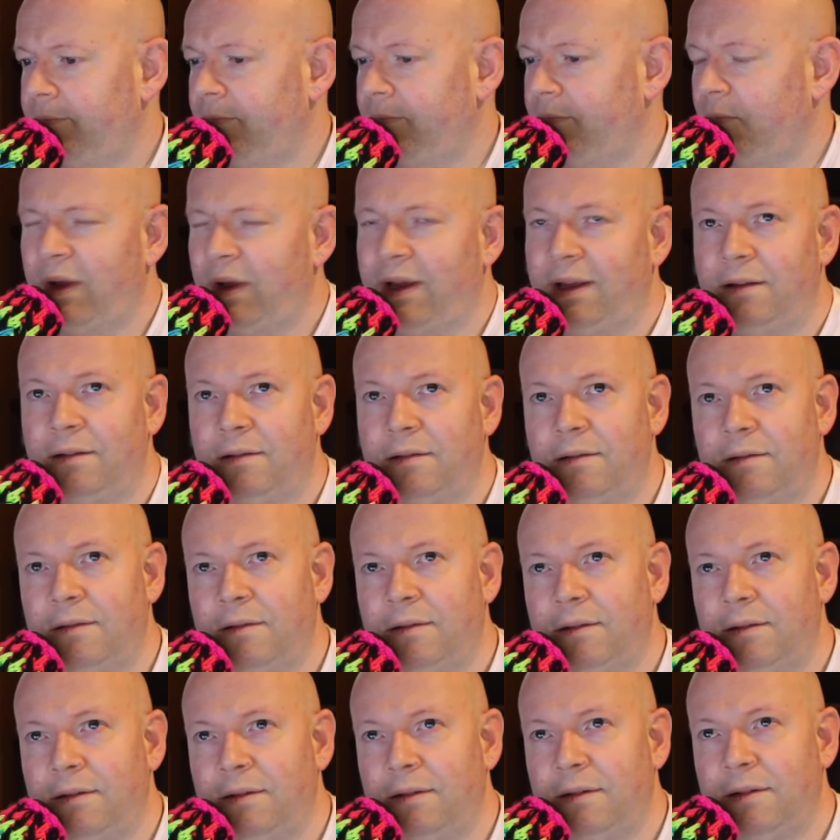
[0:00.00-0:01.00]
Wait.
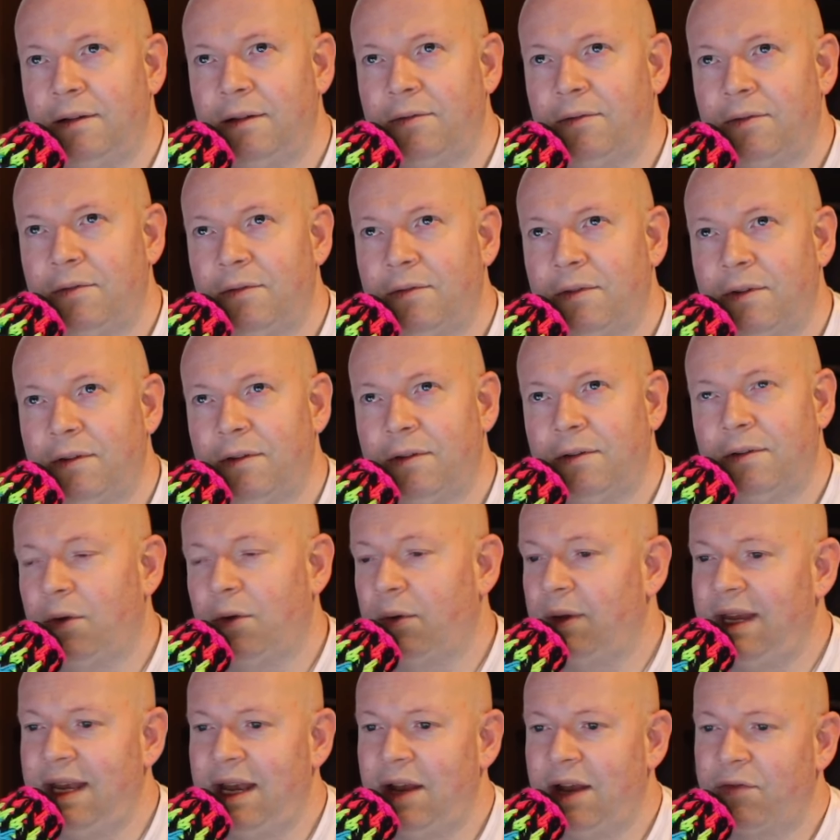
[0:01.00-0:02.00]
No,
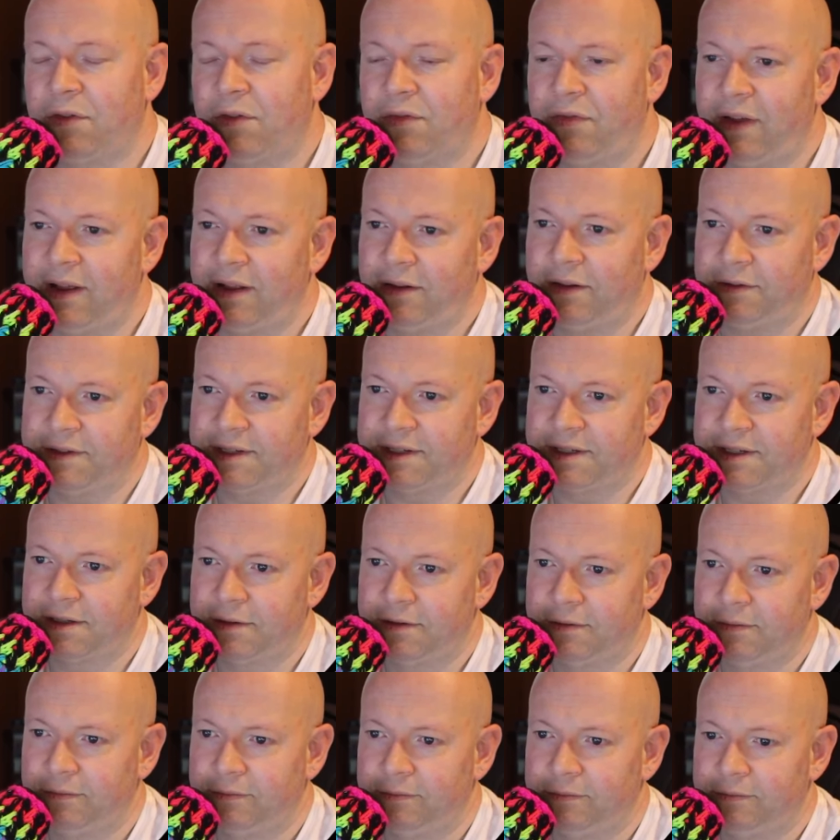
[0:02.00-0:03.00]
he never fails
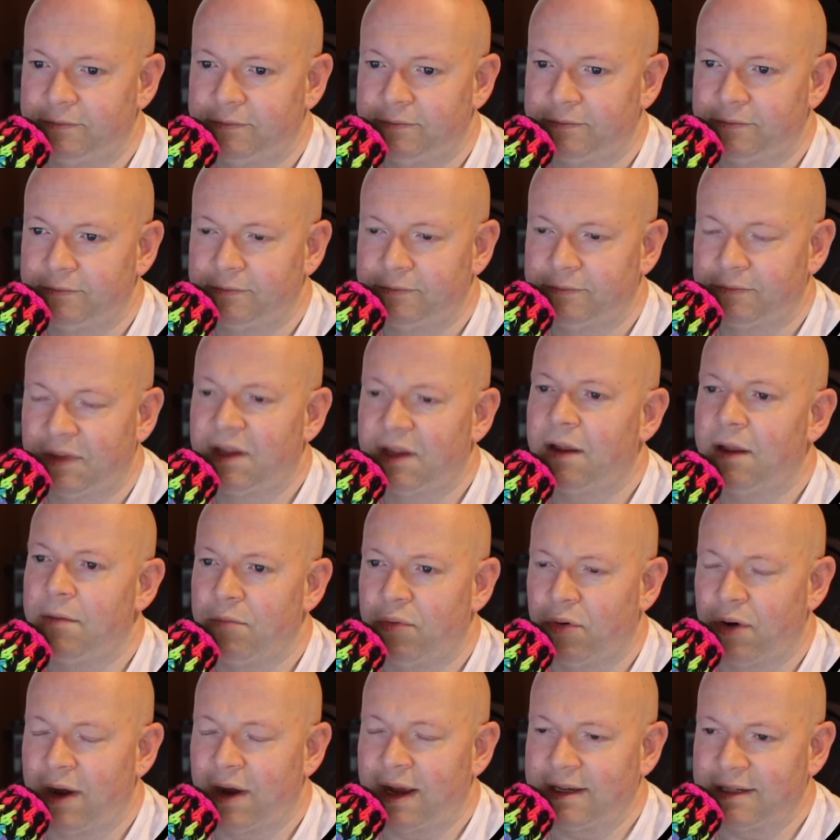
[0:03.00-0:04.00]
to
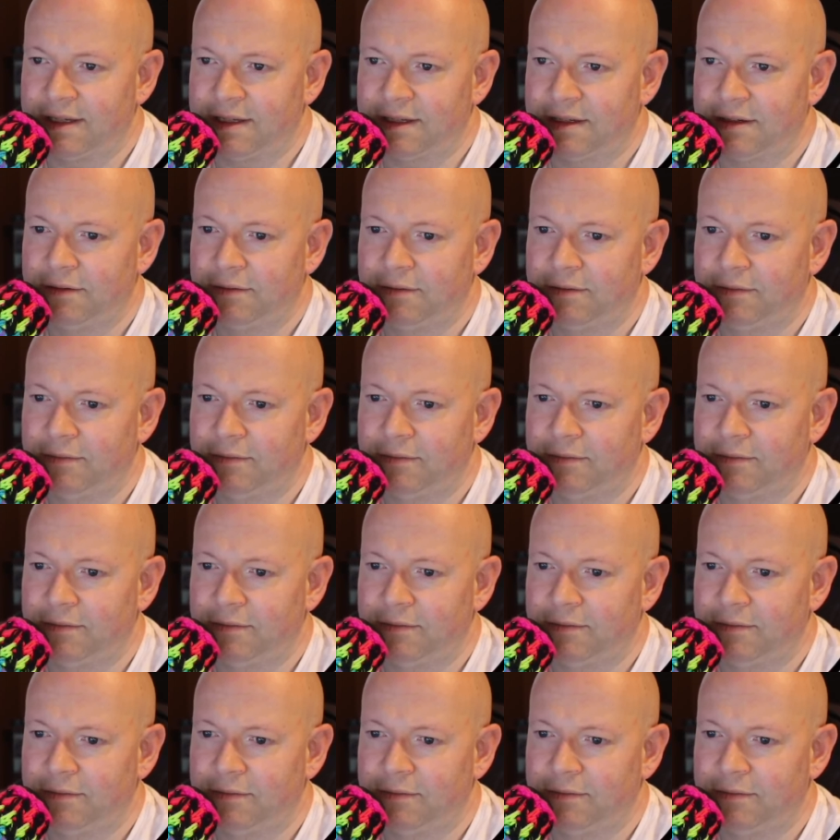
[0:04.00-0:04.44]
impress.